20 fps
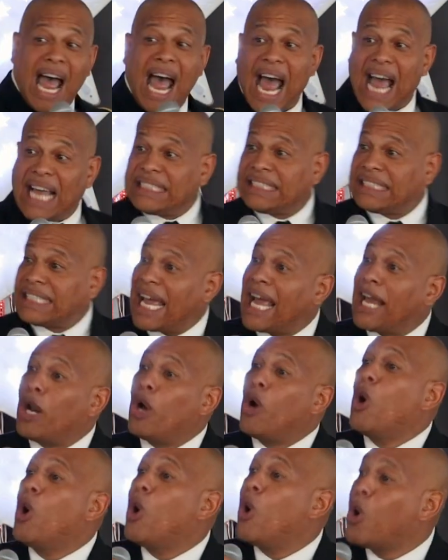I
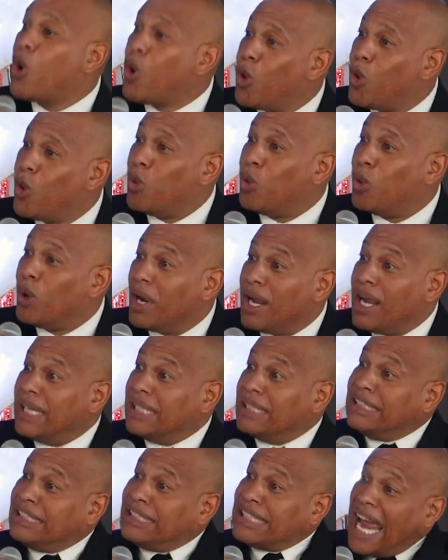said, Who?
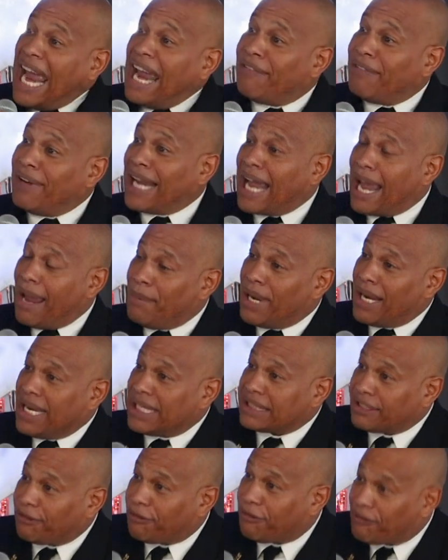Javen gave me a
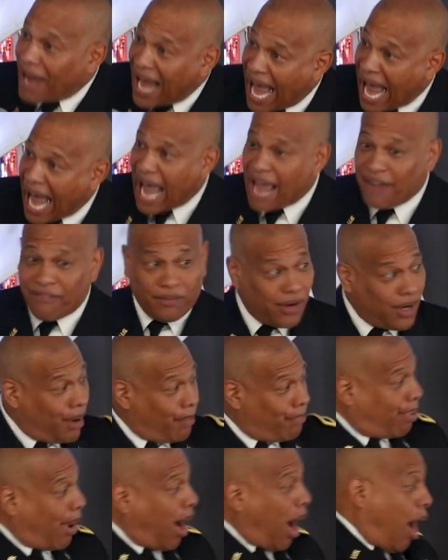list of five.
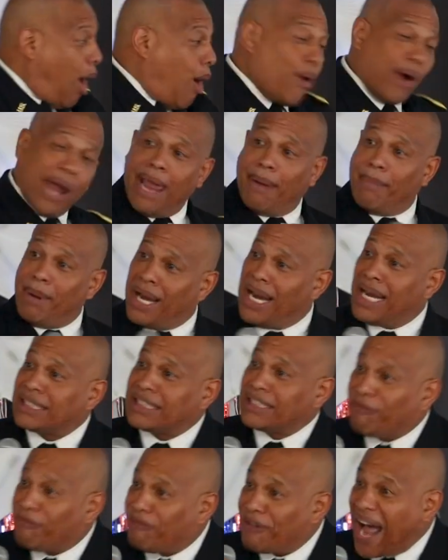Paul gave me a
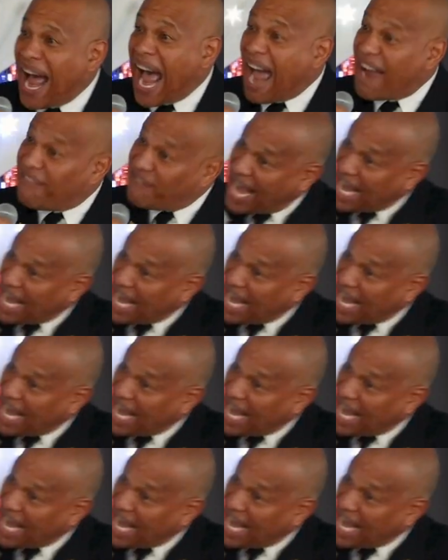list of five.